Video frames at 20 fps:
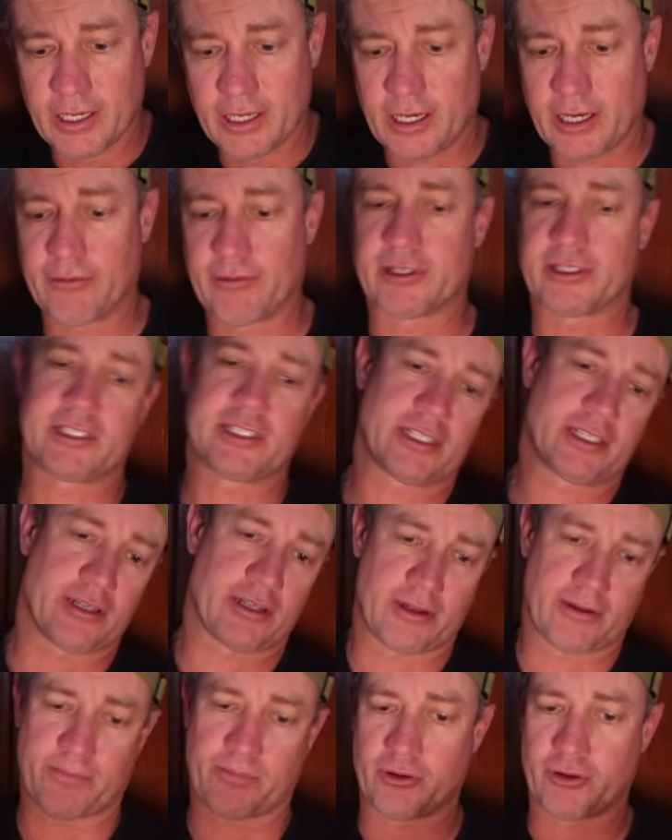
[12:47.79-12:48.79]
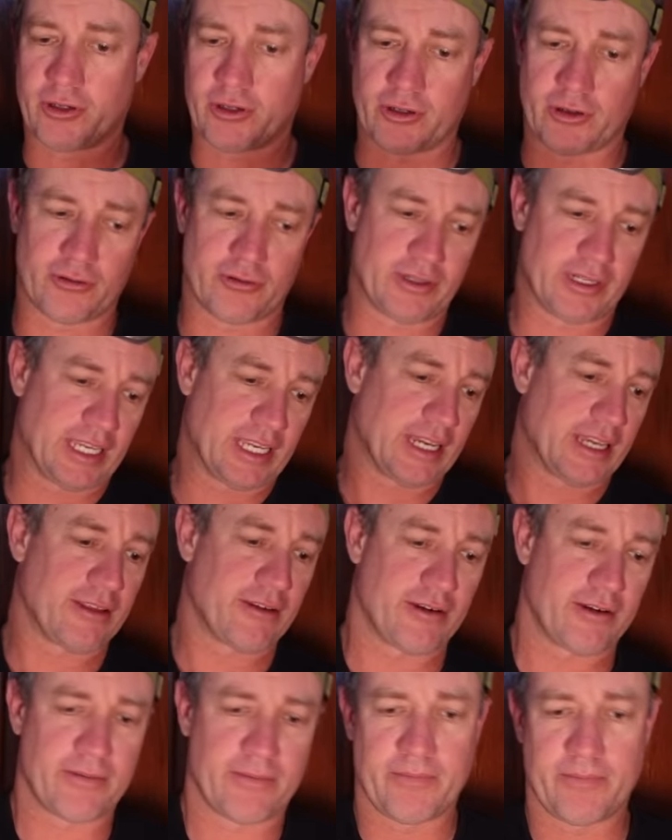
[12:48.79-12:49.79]
I was just going to put it all together
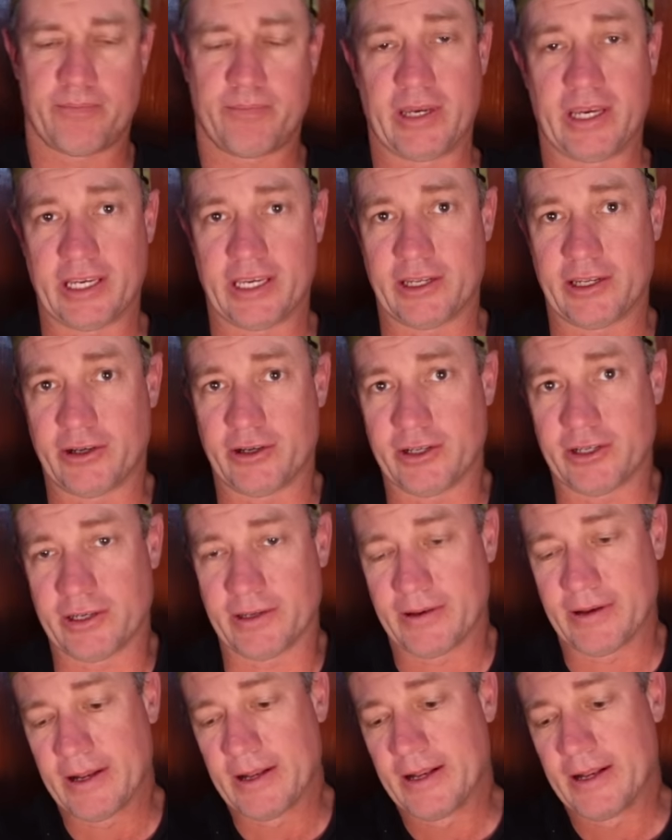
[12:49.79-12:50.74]
and bang it on,